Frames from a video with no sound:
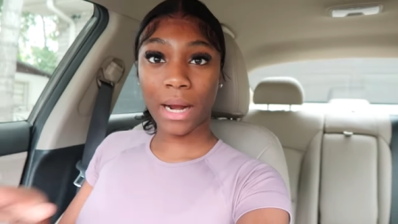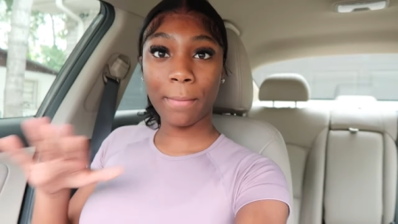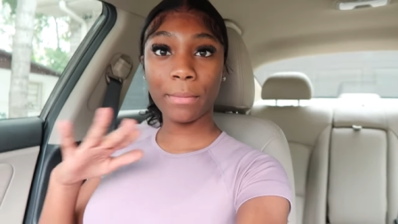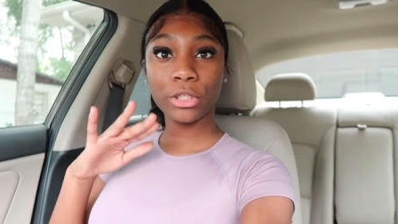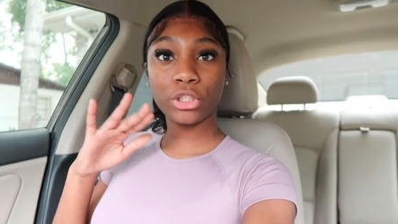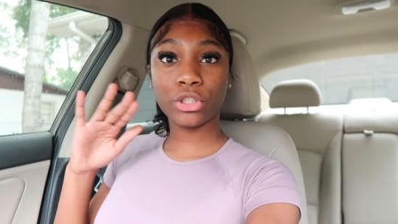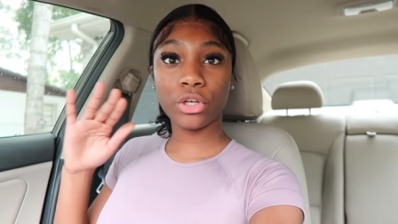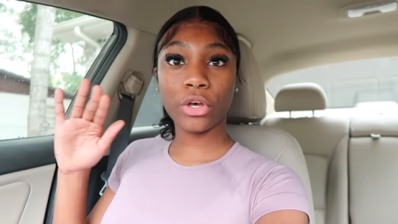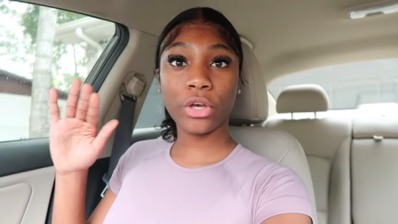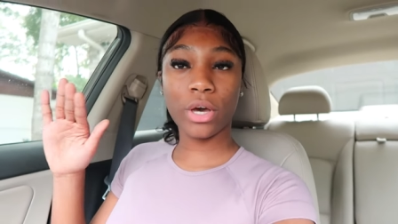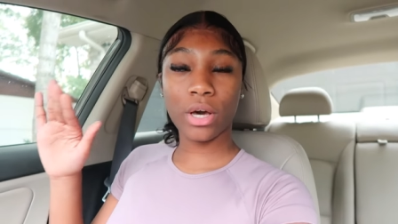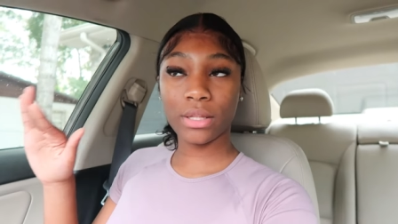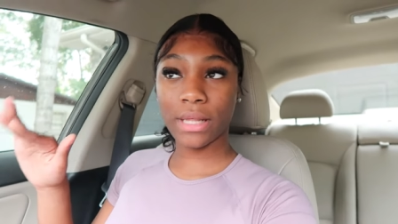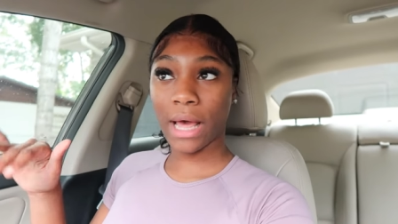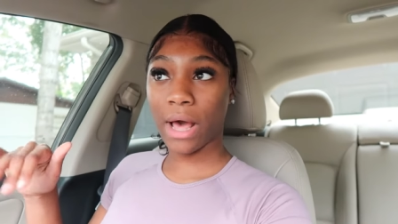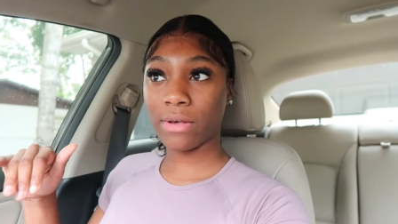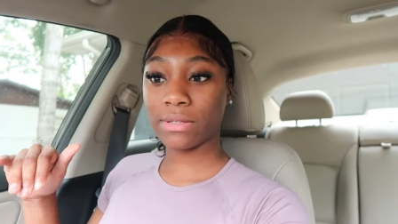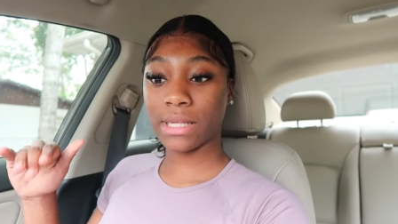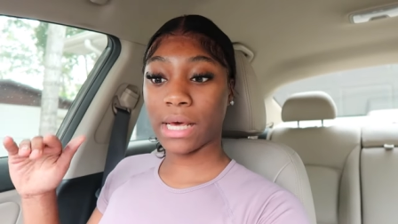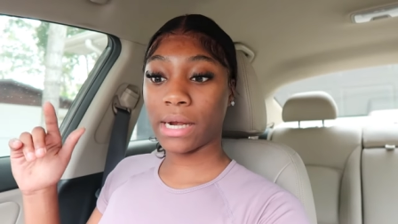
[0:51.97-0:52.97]
I'm gonna show y'all the
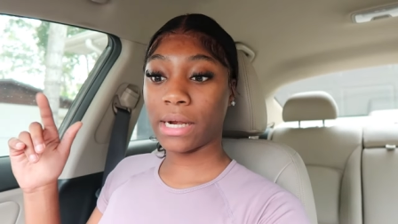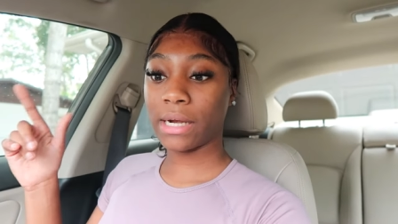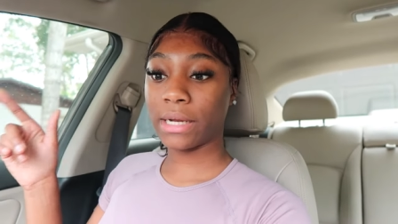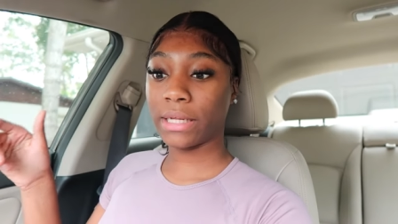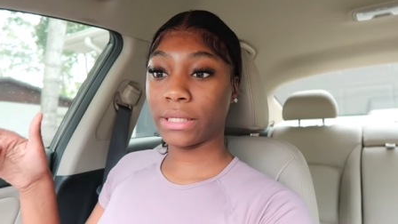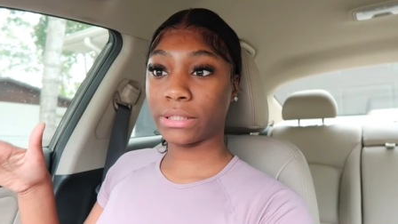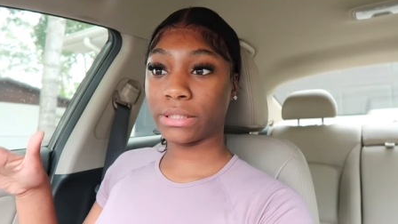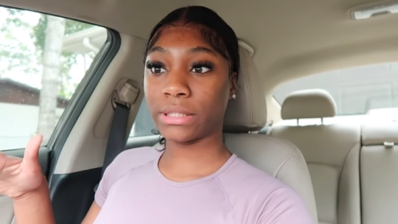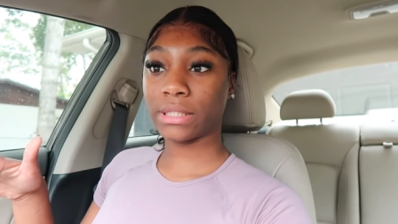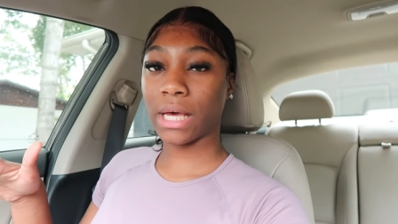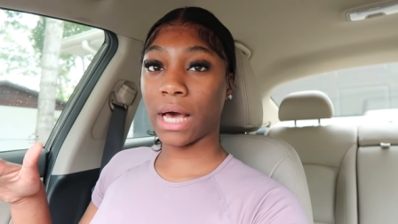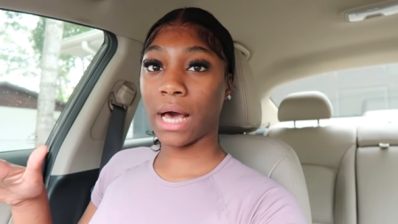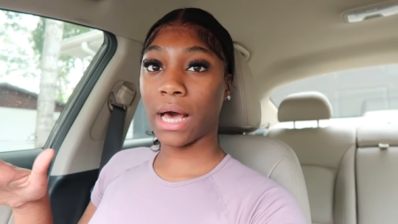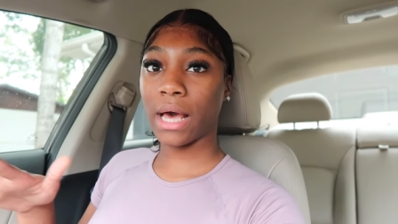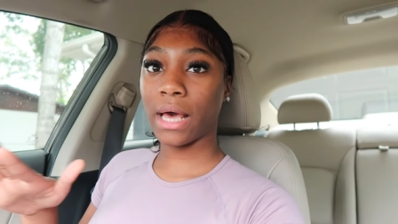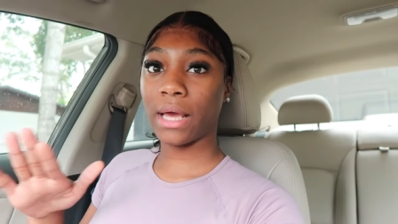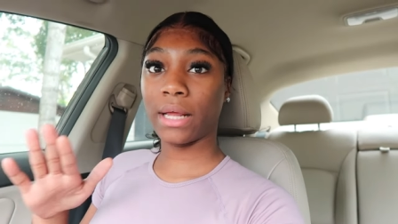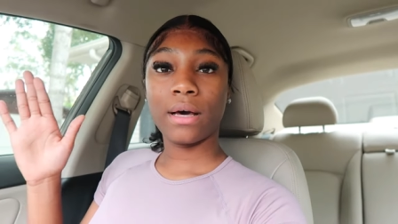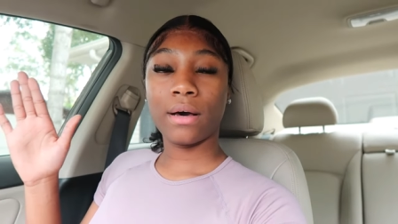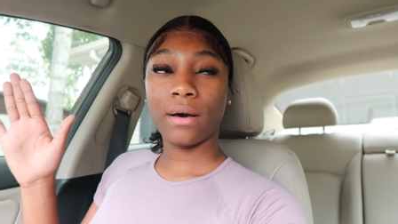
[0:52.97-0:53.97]
outside and the
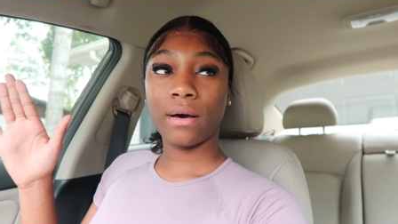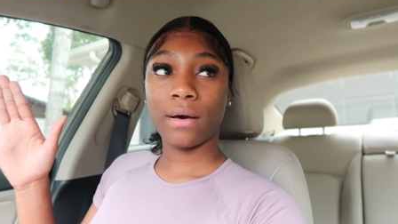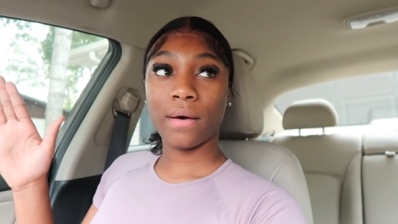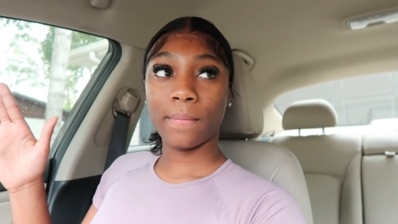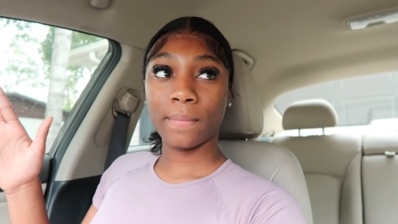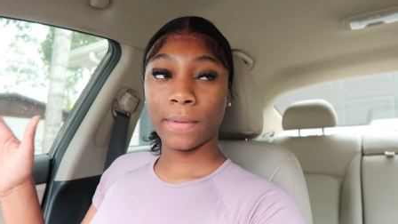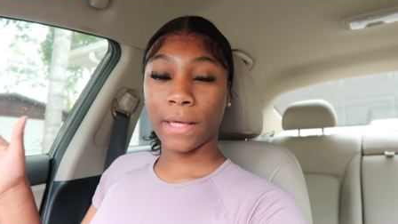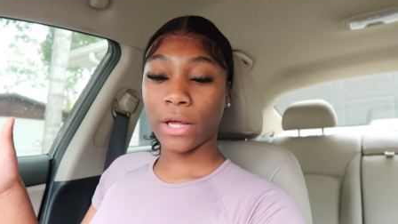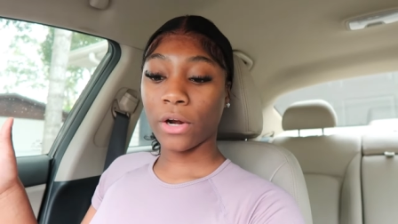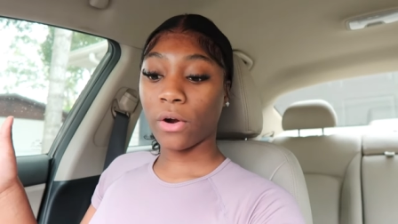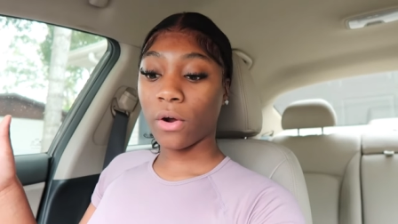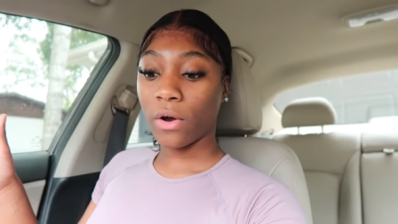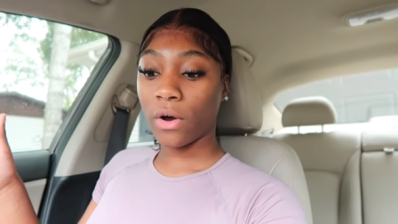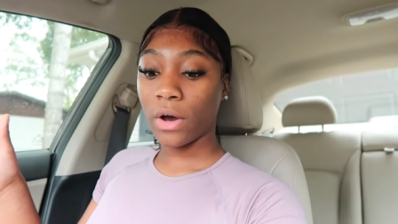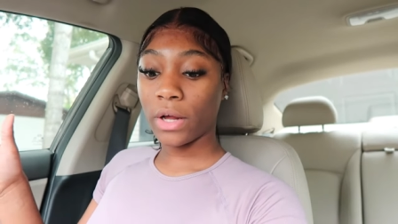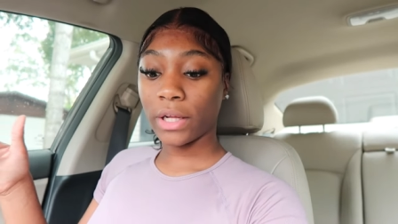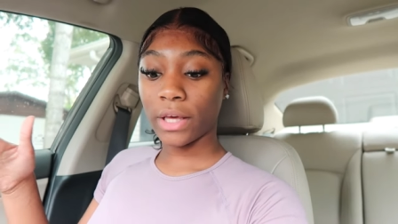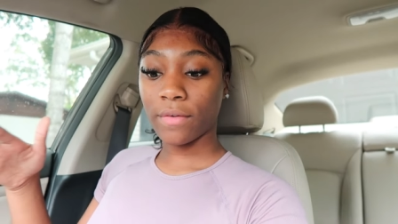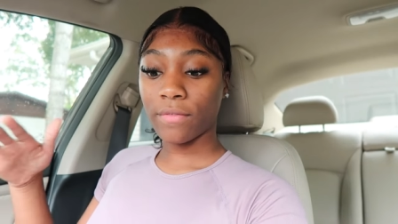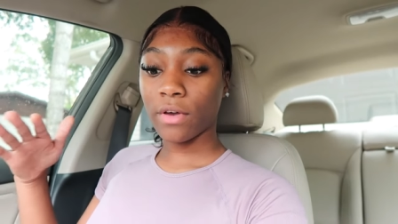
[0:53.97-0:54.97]
inside um later
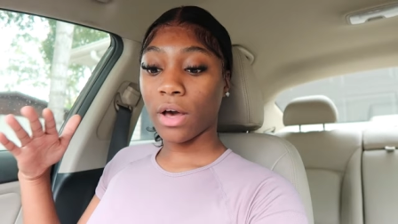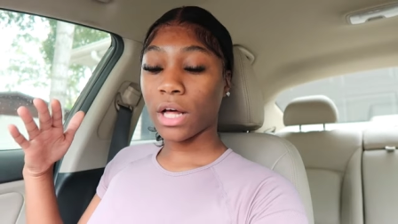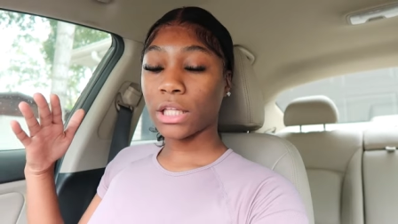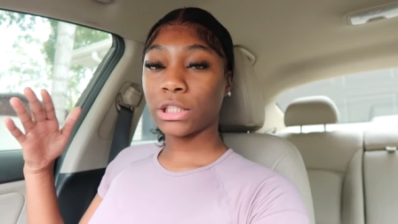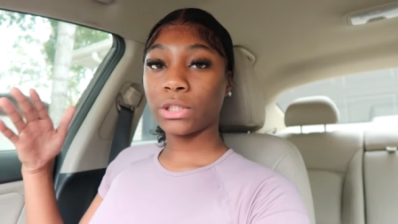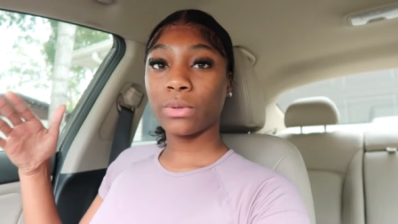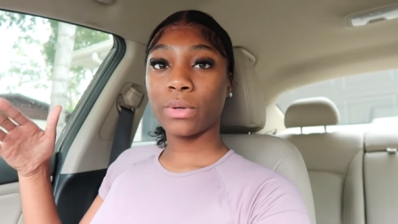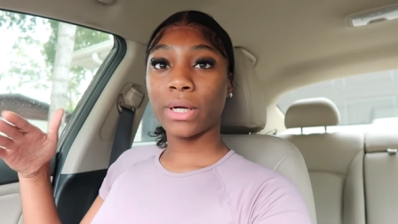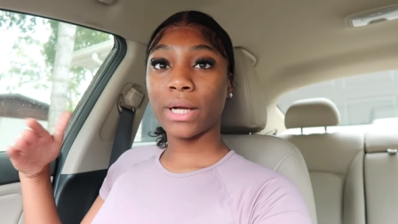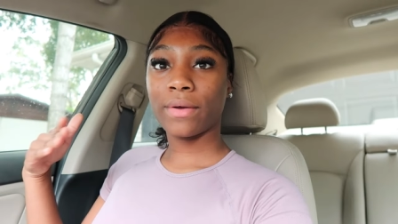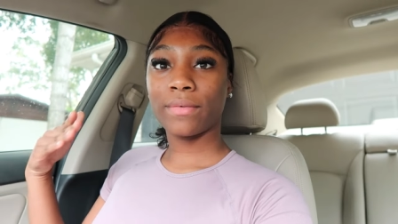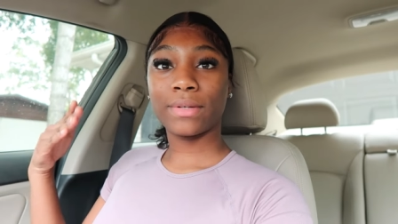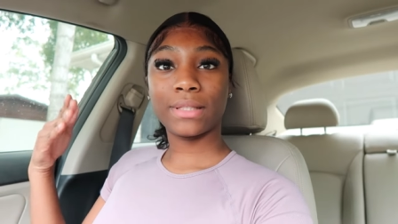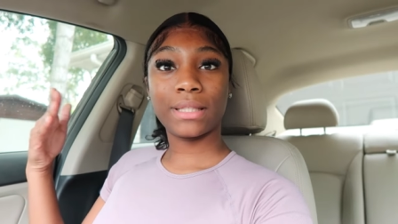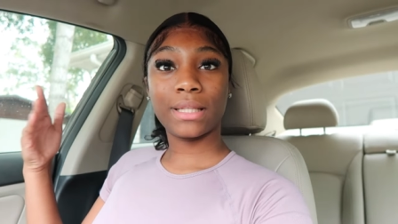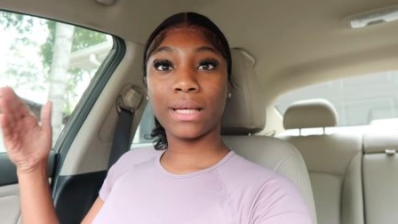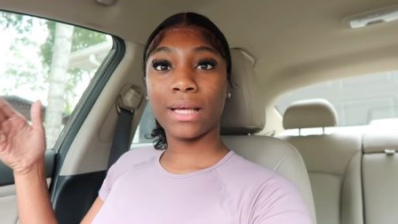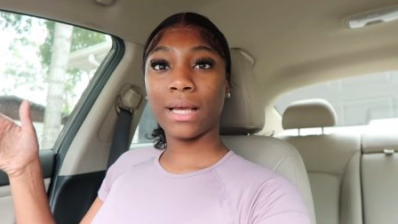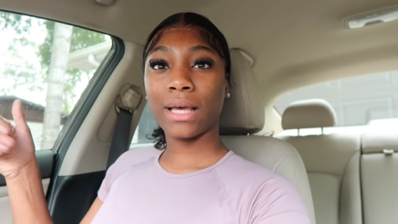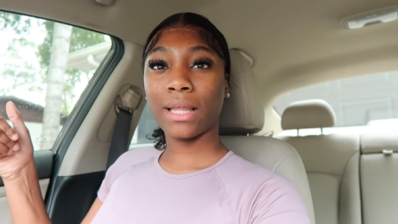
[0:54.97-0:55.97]
on, give y'all a tour and
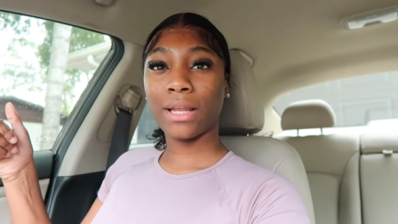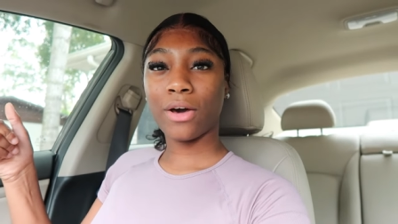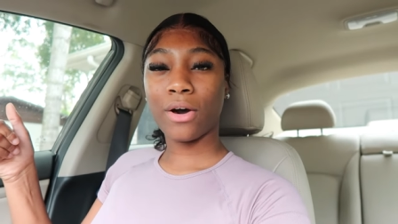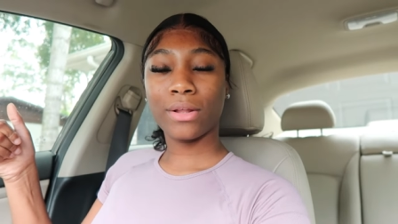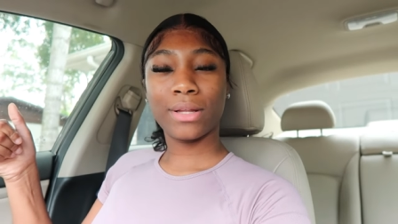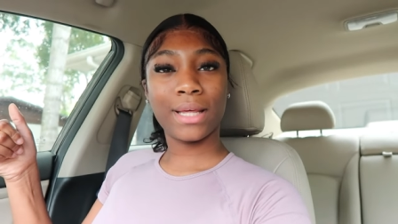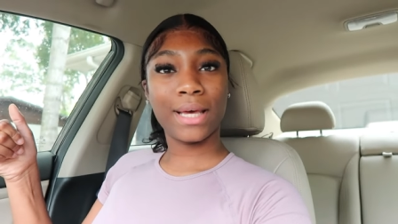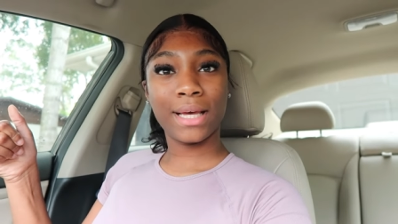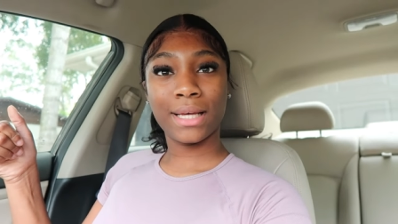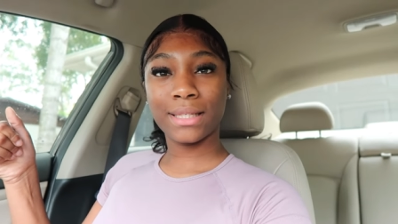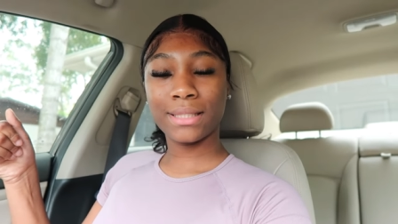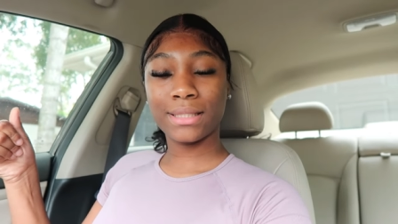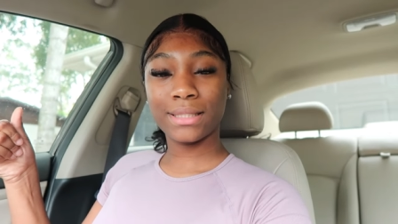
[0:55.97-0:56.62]
everything and all that good